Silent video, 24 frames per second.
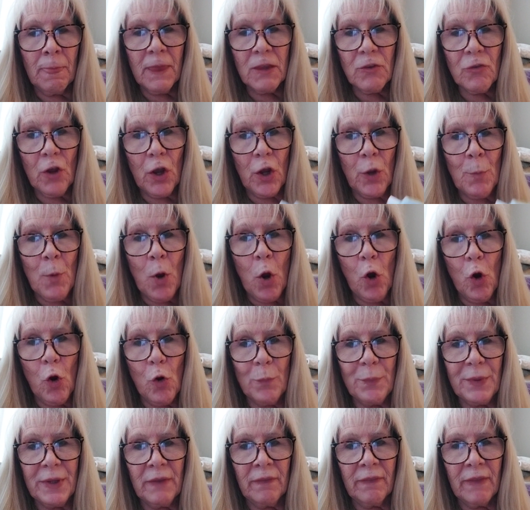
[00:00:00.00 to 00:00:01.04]
So I'm
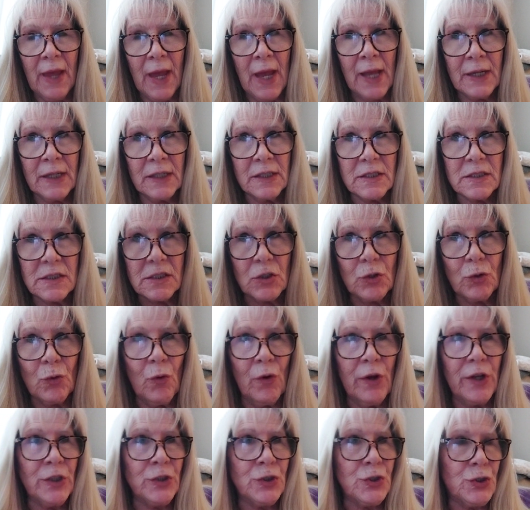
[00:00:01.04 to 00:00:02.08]
hoping that is
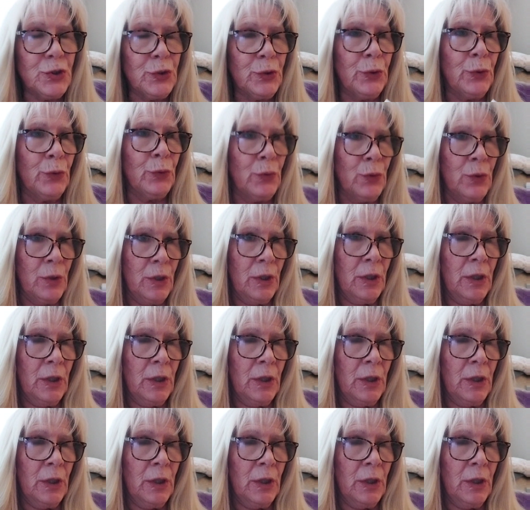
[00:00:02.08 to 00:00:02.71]
going to